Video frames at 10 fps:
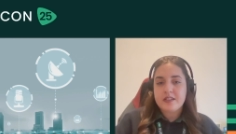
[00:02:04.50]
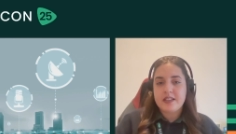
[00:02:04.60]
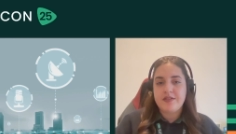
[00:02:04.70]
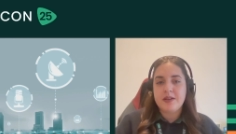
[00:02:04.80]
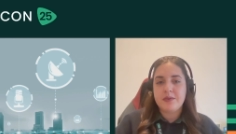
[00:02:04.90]

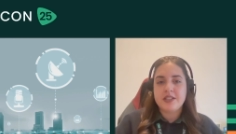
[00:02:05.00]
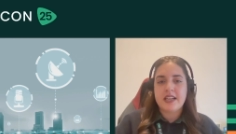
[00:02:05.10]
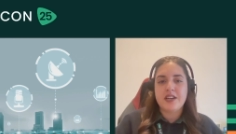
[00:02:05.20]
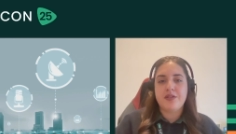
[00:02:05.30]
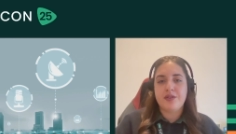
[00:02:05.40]

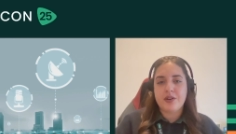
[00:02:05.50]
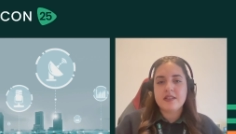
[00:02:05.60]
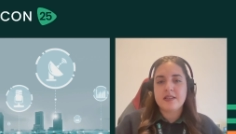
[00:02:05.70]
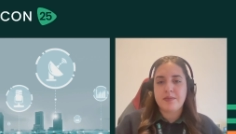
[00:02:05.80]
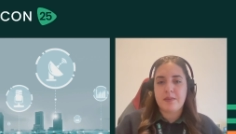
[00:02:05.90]
70% of all
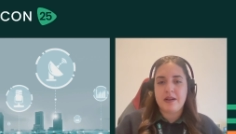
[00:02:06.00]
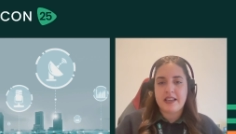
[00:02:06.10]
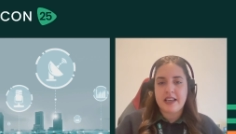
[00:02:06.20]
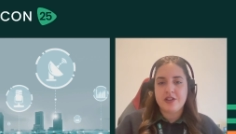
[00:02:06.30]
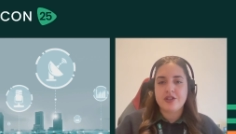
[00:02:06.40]
SAP
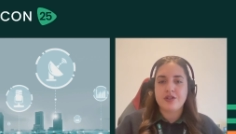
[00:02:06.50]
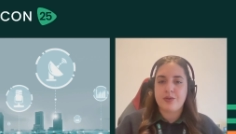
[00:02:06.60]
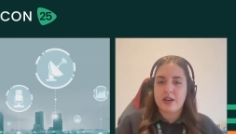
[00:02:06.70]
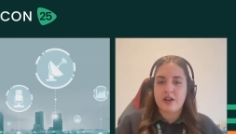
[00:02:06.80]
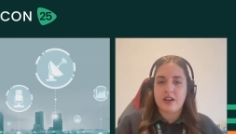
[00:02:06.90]
applications
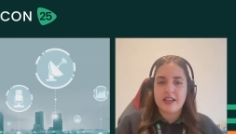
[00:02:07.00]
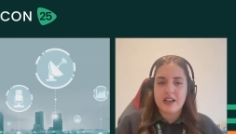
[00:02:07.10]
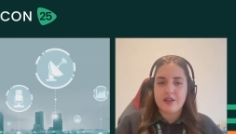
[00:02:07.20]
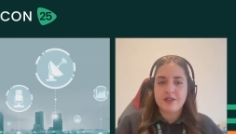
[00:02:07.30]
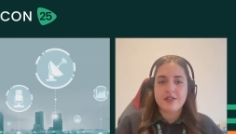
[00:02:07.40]
run on
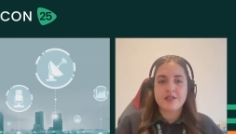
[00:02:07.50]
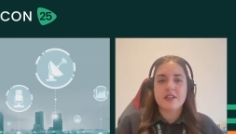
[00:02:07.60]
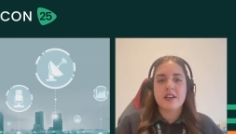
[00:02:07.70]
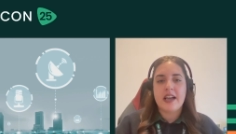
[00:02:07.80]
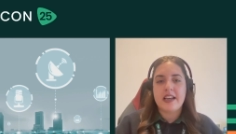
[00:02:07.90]
Linux,
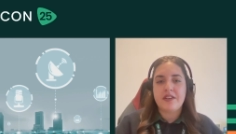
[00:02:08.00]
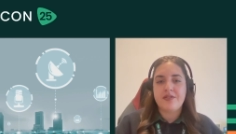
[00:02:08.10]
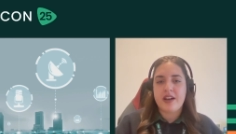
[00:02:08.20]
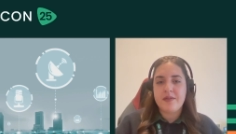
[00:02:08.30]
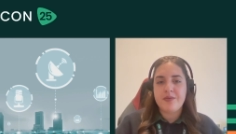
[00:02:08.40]

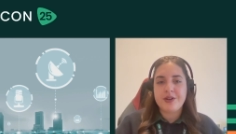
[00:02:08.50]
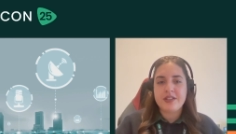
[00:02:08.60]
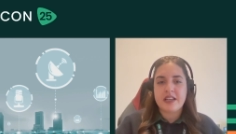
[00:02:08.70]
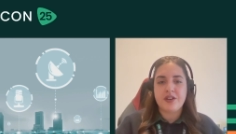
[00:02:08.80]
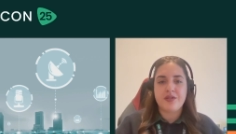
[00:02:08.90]

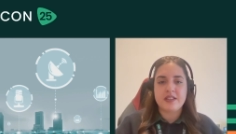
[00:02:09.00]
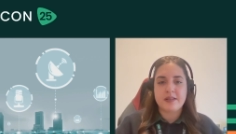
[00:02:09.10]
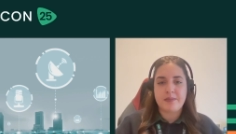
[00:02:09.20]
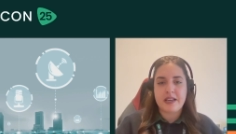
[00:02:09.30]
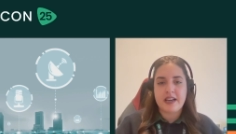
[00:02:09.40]
85% of
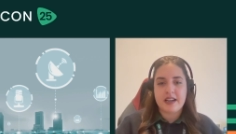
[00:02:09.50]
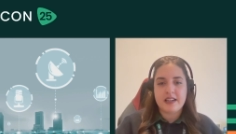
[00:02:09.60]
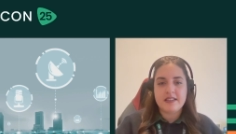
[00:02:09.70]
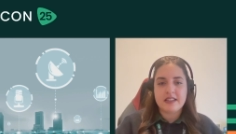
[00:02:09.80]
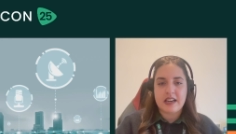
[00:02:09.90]
SAP
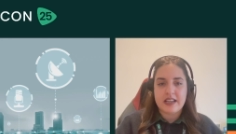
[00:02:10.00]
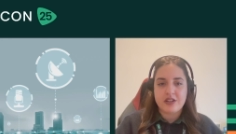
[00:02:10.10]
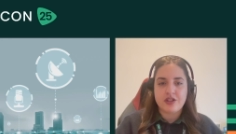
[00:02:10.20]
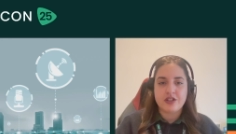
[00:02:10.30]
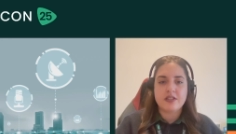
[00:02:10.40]
HANA
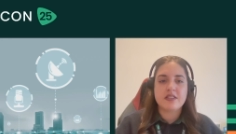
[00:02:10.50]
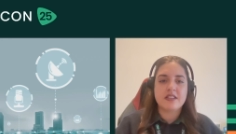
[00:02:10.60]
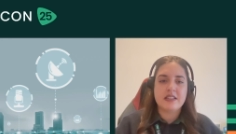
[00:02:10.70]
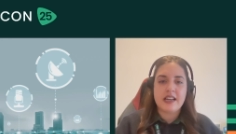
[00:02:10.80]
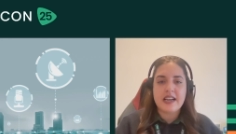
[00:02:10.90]
installations,
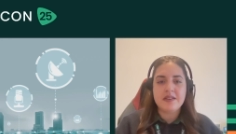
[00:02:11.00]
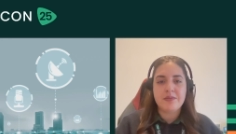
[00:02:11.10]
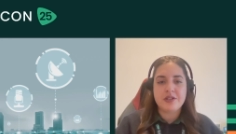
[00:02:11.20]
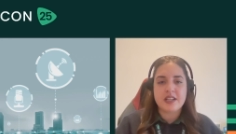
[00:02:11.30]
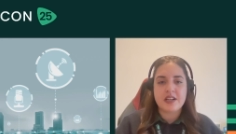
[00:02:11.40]

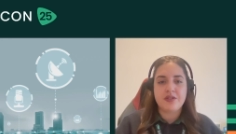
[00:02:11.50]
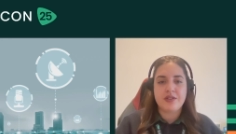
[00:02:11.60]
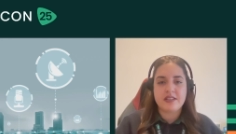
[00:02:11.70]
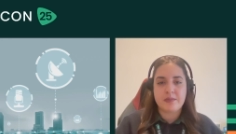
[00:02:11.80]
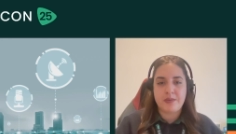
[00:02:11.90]
90%
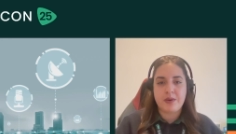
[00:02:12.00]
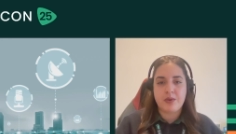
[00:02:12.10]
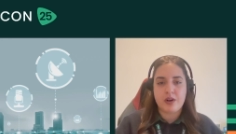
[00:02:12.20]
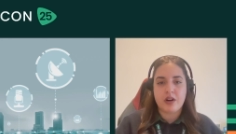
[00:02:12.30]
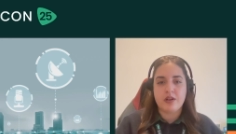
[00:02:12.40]
of SAP
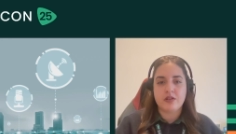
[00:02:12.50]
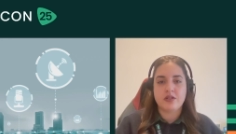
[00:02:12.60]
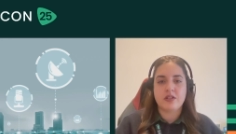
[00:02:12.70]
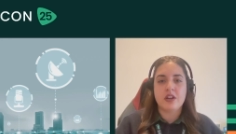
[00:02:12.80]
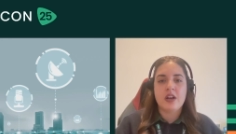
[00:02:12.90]

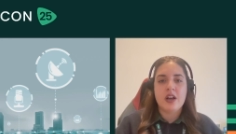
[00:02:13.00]
workloads